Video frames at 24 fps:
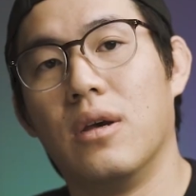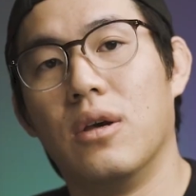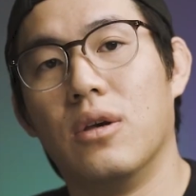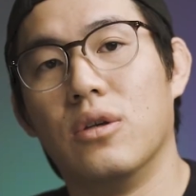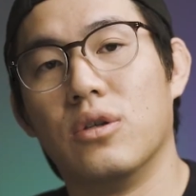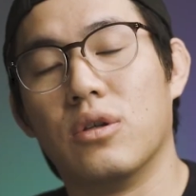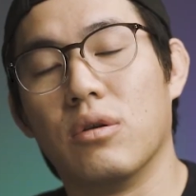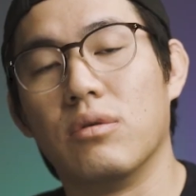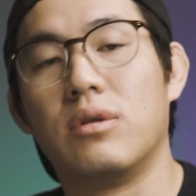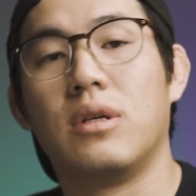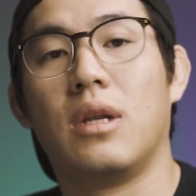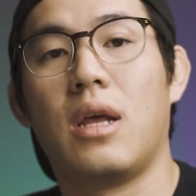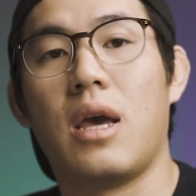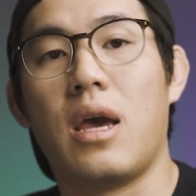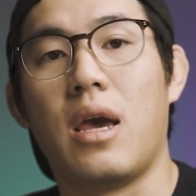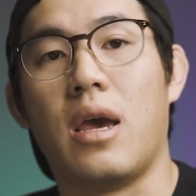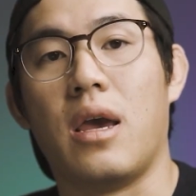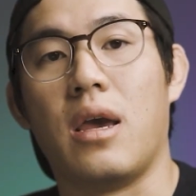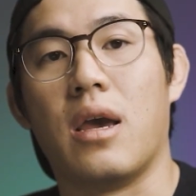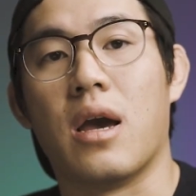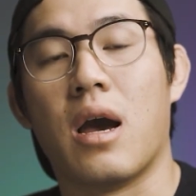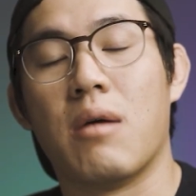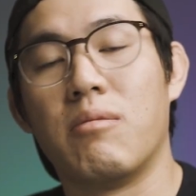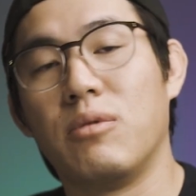So
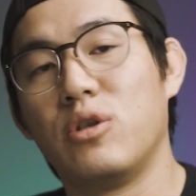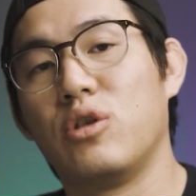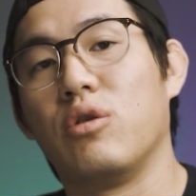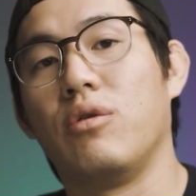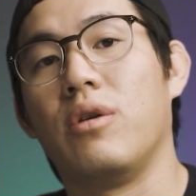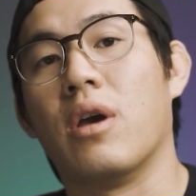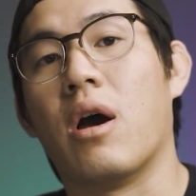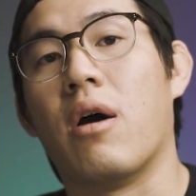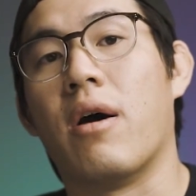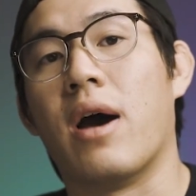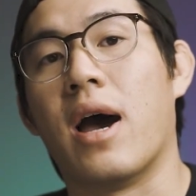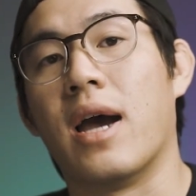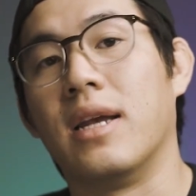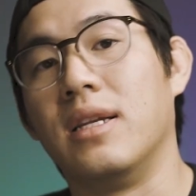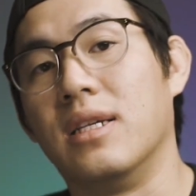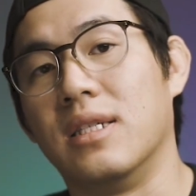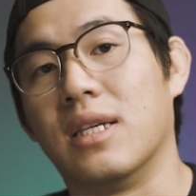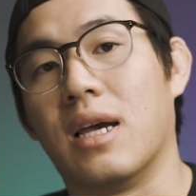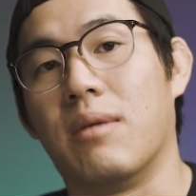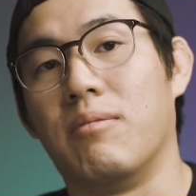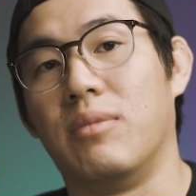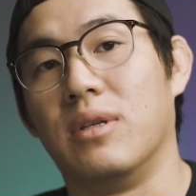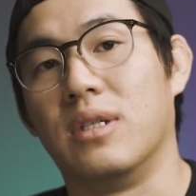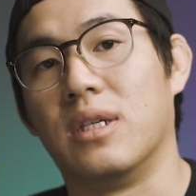today, I'm going to show you how I
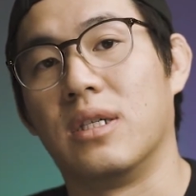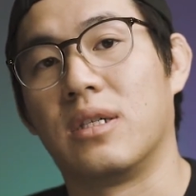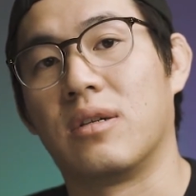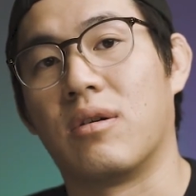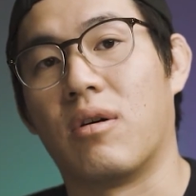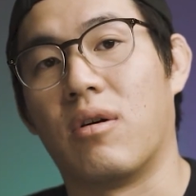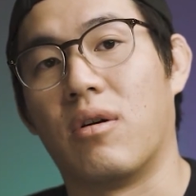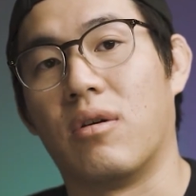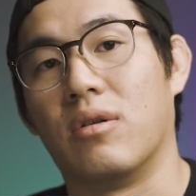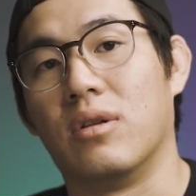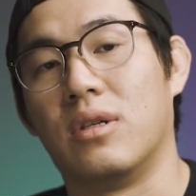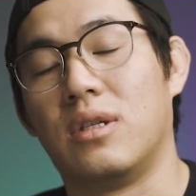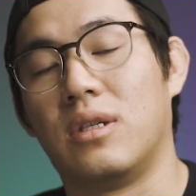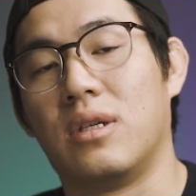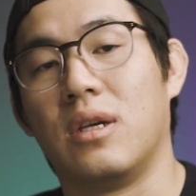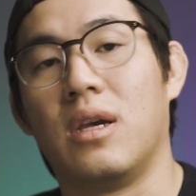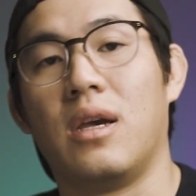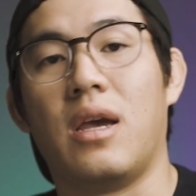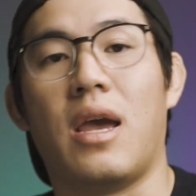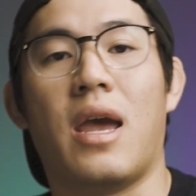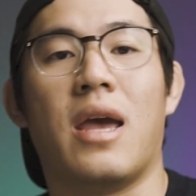design business cards